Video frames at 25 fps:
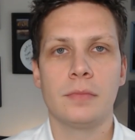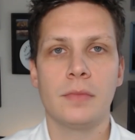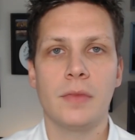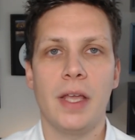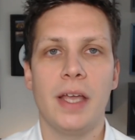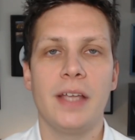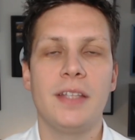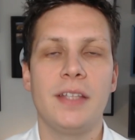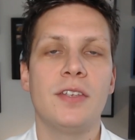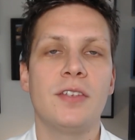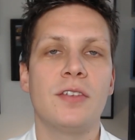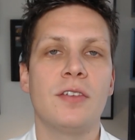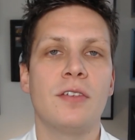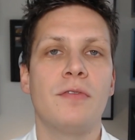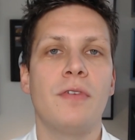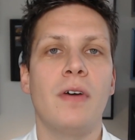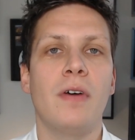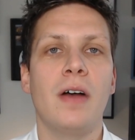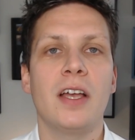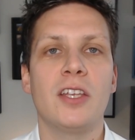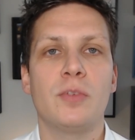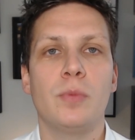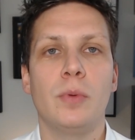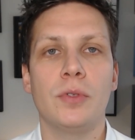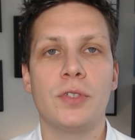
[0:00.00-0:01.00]
It is
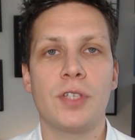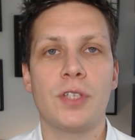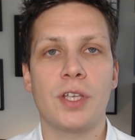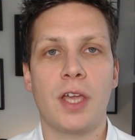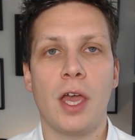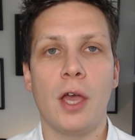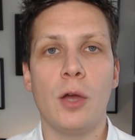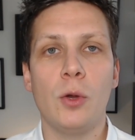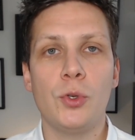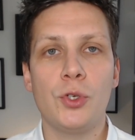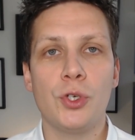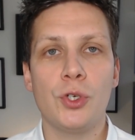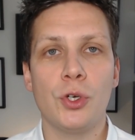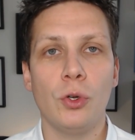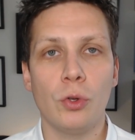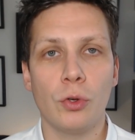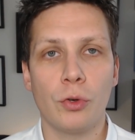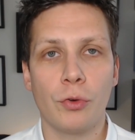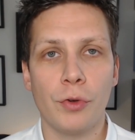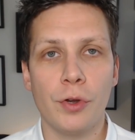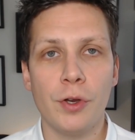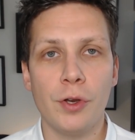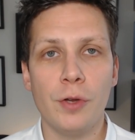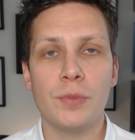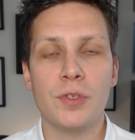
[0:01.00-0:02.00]
advisable to coach all
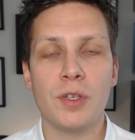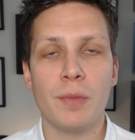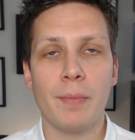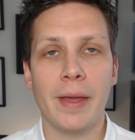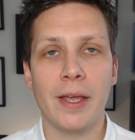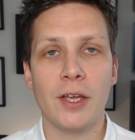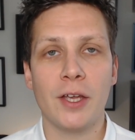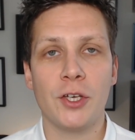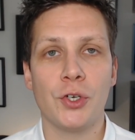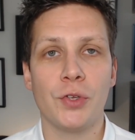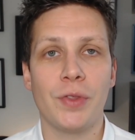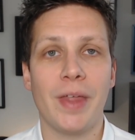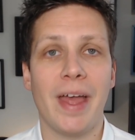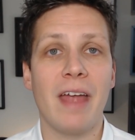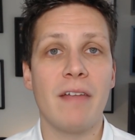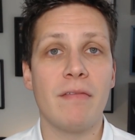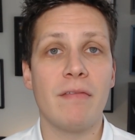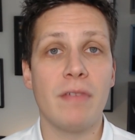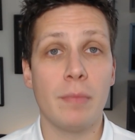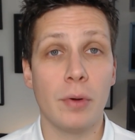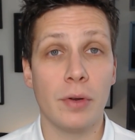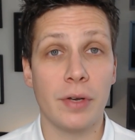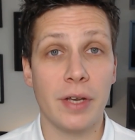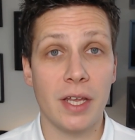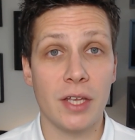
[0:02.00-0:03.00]
groups and make sure that
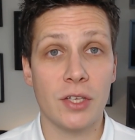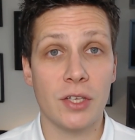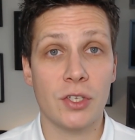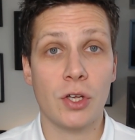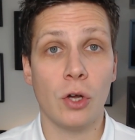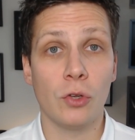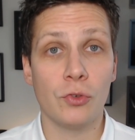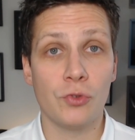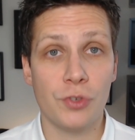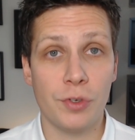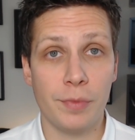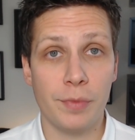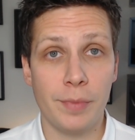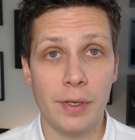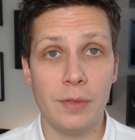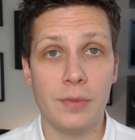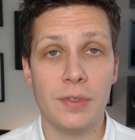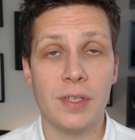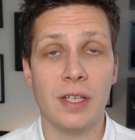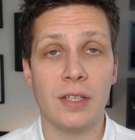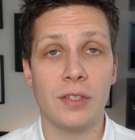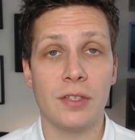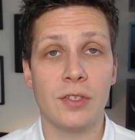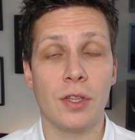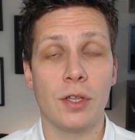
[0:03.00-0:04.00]
everybody is
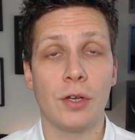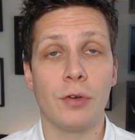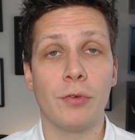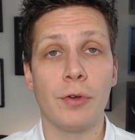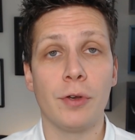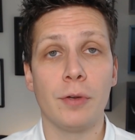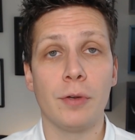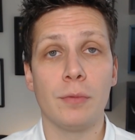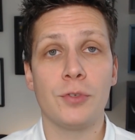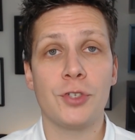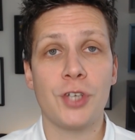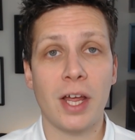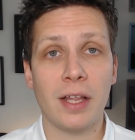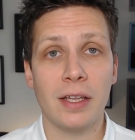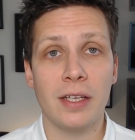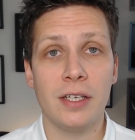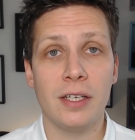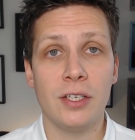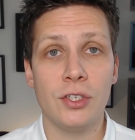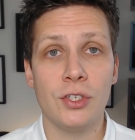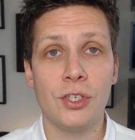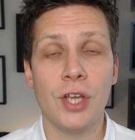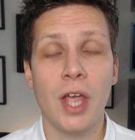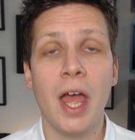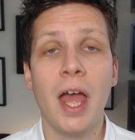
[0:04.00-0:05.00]
contributing to the group
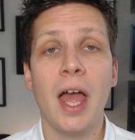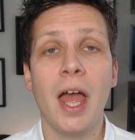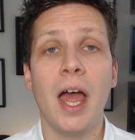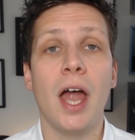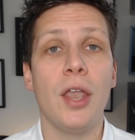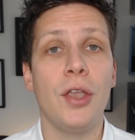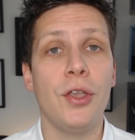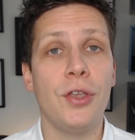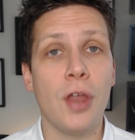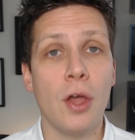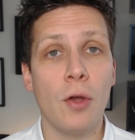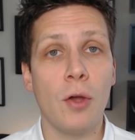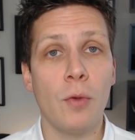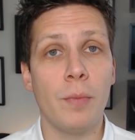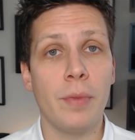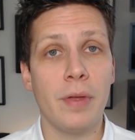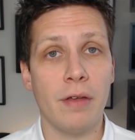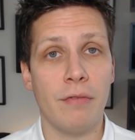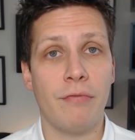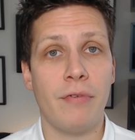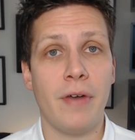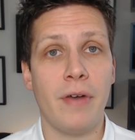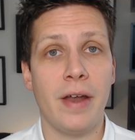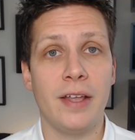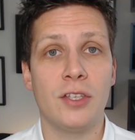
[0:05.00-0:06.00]
challenge, and don't be
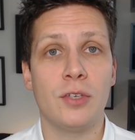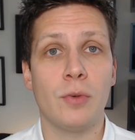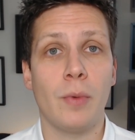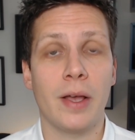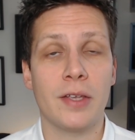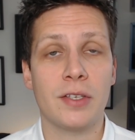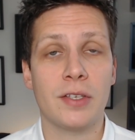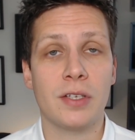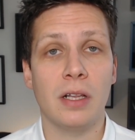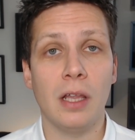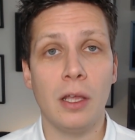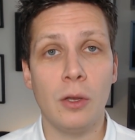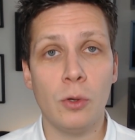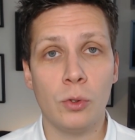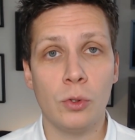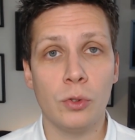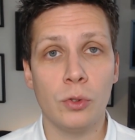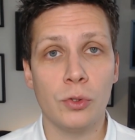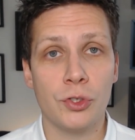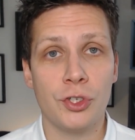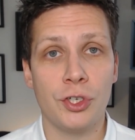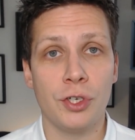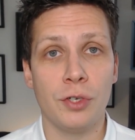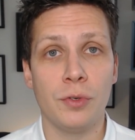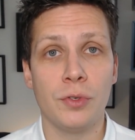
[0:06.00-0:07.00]
afraid to ask local
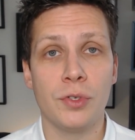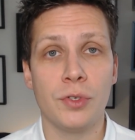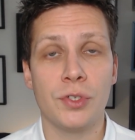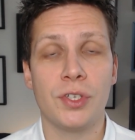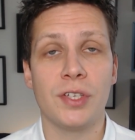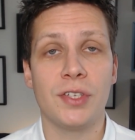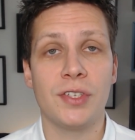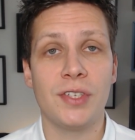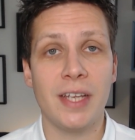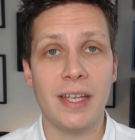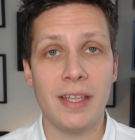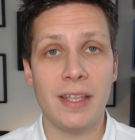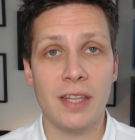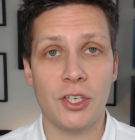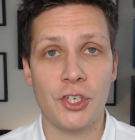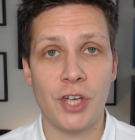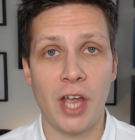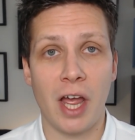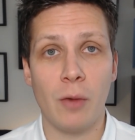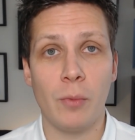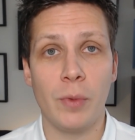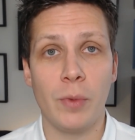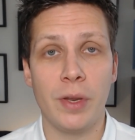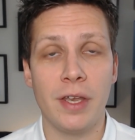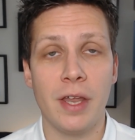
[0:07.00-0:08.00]
students to see the
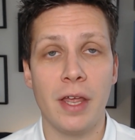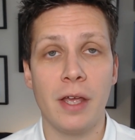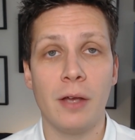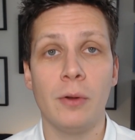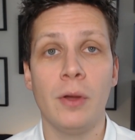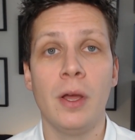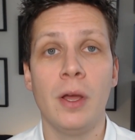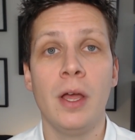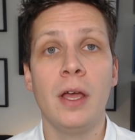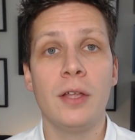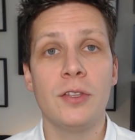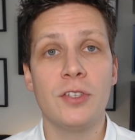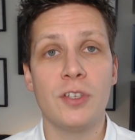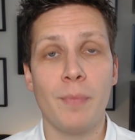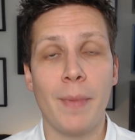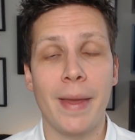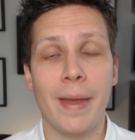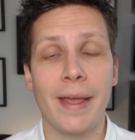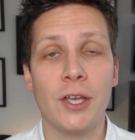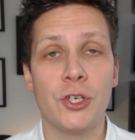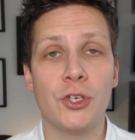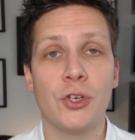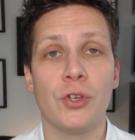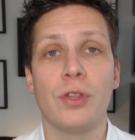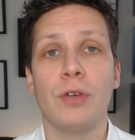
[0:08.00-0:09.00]
chat window to
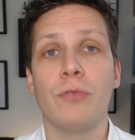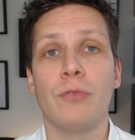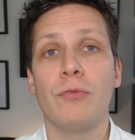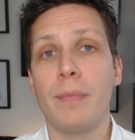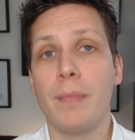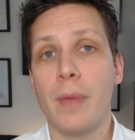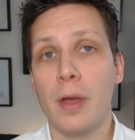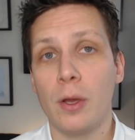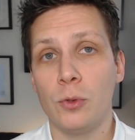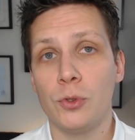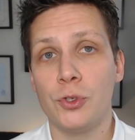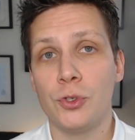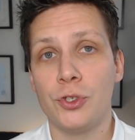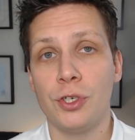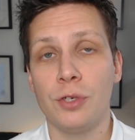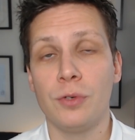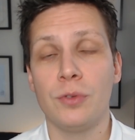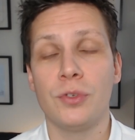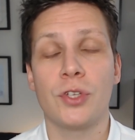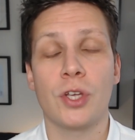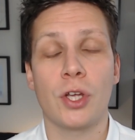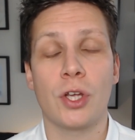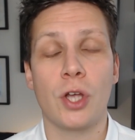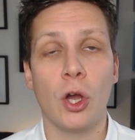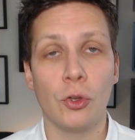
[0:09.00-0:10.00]
make sure that remote
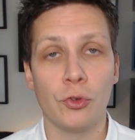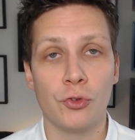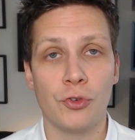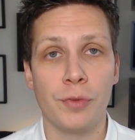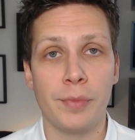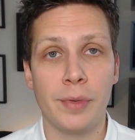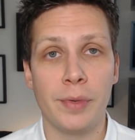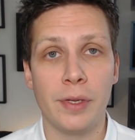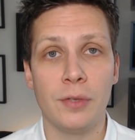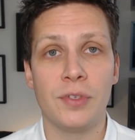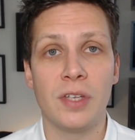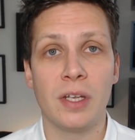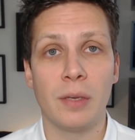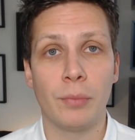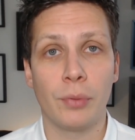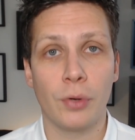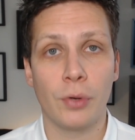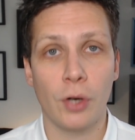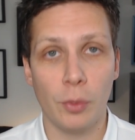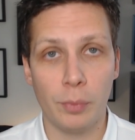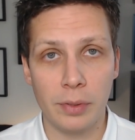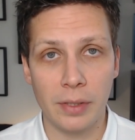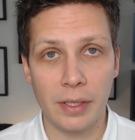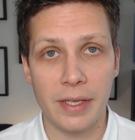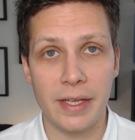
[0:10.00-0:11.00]
students are contributing
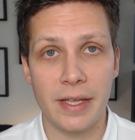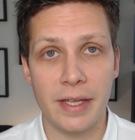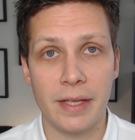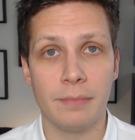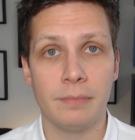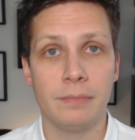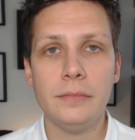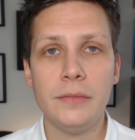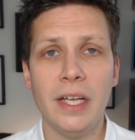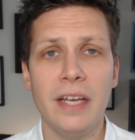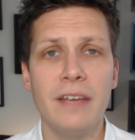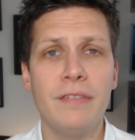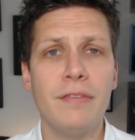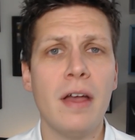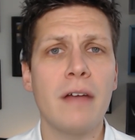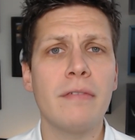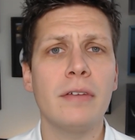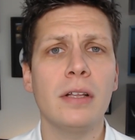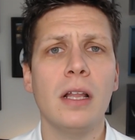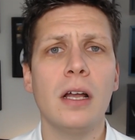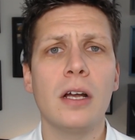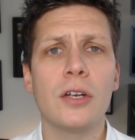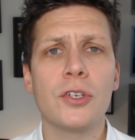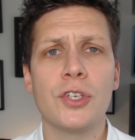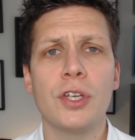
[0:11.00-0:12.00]
properly. If you have a
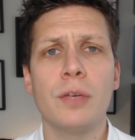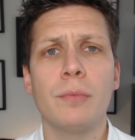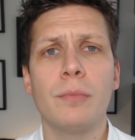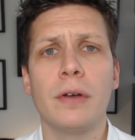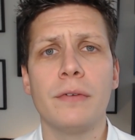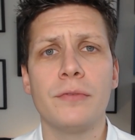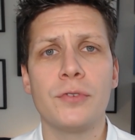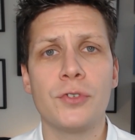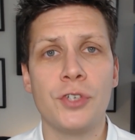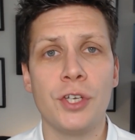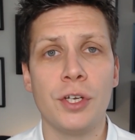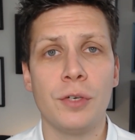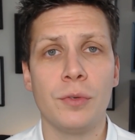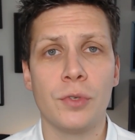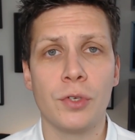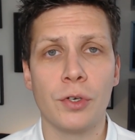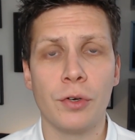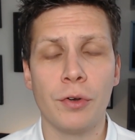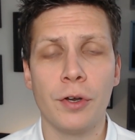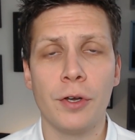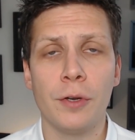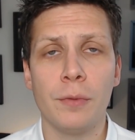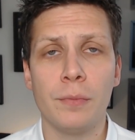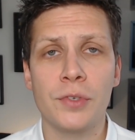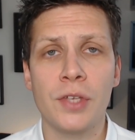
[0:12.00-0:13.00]
large number of student
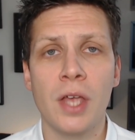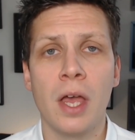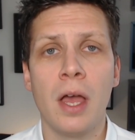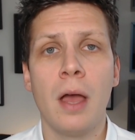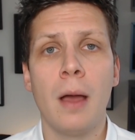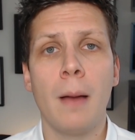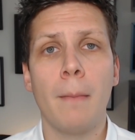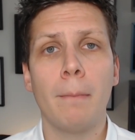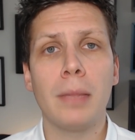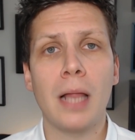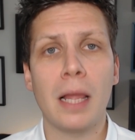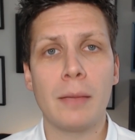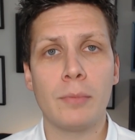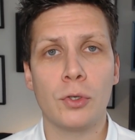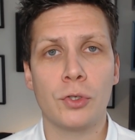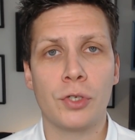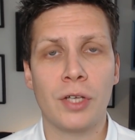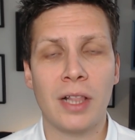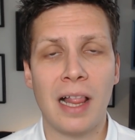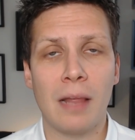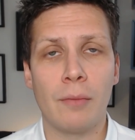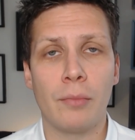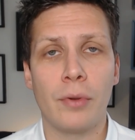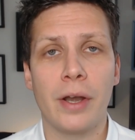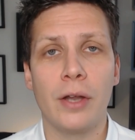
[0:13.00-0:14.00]
groups, Blackboard
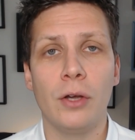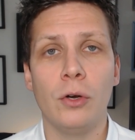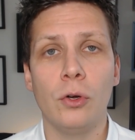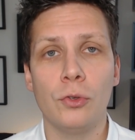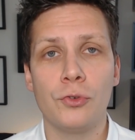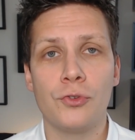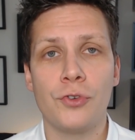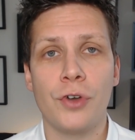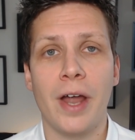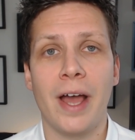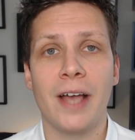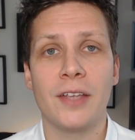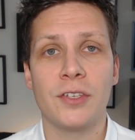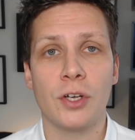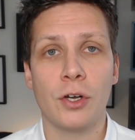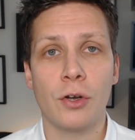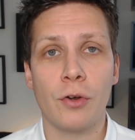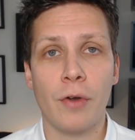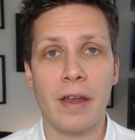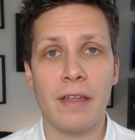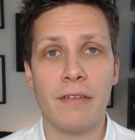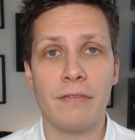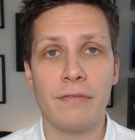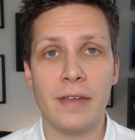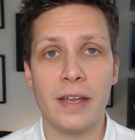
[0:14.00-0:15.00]
Collaborate Ultra has a
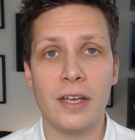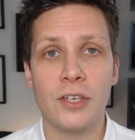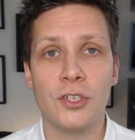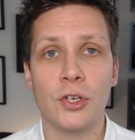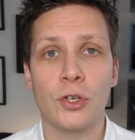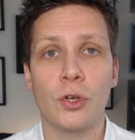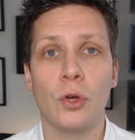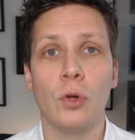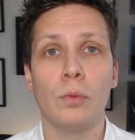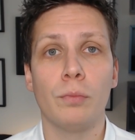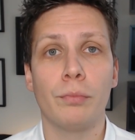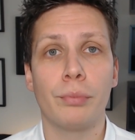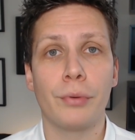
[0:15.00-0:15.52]
great feature called